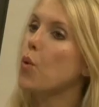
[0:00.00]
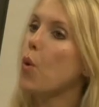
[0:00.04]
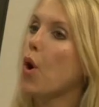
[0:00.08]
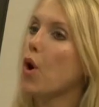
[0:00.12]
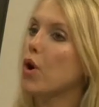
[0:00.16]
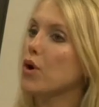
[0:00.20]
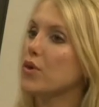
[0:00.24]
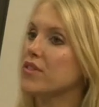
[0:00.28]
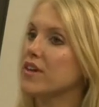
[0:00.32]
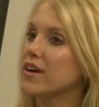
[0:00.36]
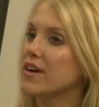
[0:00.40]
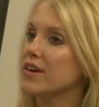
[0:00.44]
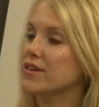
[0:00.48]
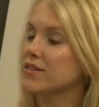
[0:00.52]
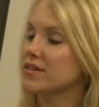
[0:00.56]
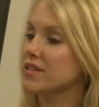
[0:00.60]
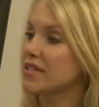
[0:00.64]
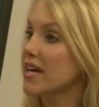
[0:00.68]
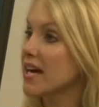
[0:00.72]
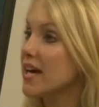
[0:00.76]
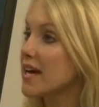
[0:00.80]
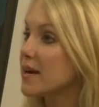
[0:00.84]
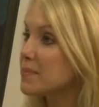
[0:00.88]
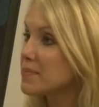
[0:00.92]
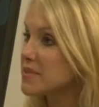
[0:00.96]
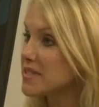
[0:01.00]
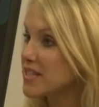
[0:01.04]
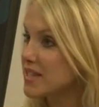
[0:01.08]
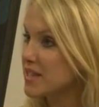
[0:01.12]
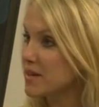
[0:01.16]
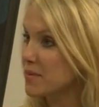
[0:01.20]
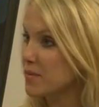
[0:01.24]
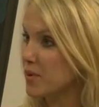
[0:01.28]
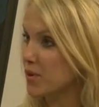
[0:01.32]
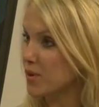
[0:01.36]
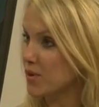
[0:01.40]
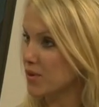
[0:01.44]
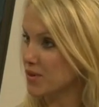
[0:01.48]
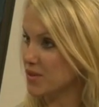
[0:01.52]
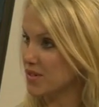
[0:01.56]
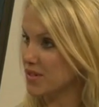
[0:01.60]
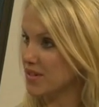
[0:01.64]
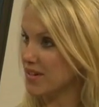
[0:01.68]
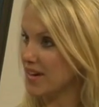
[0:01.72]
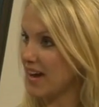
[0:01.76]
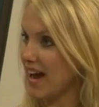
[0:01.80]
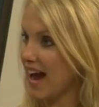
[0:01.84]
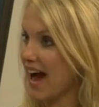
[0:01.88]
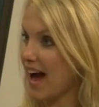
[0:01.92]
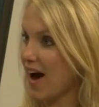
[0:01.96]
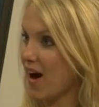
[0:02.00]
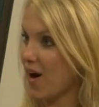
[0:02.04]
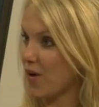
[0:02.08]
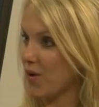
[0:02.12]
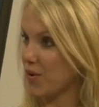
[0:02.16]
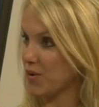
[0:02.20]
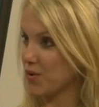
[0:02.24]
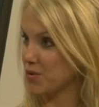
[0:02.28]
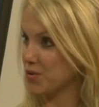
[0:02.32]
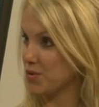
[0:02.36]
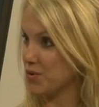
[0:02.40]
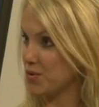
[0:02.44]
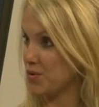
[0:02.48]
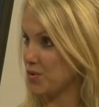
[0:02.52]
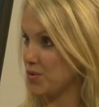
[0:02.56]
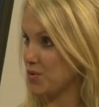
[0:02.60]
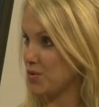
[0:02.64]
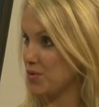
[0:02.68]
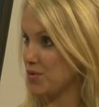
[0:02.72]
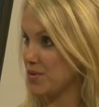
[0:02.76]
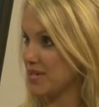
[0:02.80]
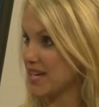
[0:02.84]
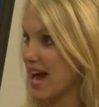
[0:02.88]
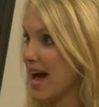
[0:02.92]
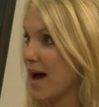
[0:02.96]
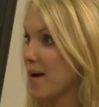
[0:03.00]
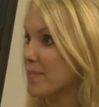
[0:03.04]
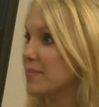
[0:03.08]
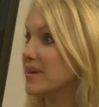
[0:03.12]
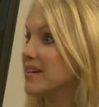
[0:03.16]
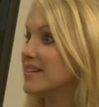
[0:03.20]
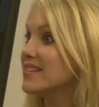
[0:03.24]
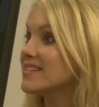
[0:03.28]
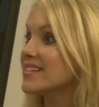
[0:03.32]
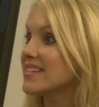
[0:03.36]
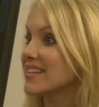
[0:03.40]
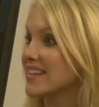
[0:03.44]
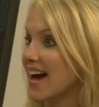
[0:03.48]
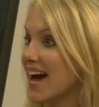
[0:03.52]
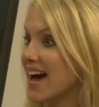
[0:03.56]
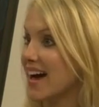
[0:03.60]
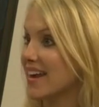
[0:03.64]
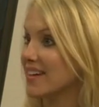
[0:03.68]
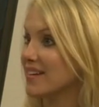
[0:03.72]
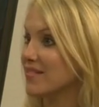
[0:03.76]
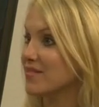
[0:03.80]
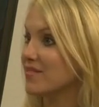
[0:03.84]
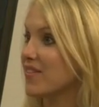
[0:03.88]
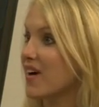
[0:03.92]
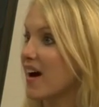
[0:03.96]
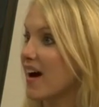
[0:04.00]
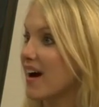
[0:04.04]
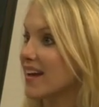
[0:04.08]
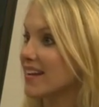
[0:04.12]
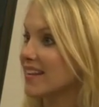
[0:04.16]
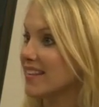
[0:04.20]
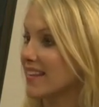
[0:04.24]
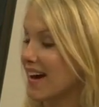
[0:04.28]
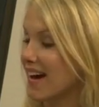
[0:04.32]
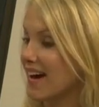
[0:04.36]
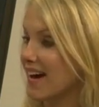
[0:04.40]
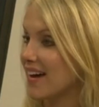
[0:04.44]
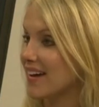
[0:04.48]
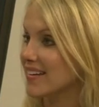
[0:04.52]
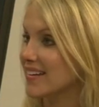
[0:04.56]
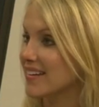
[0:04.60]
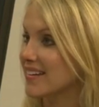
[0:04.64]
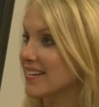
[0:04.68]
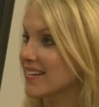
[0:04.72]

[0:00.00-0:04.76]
are there tips in the book to how to tap into that and find that?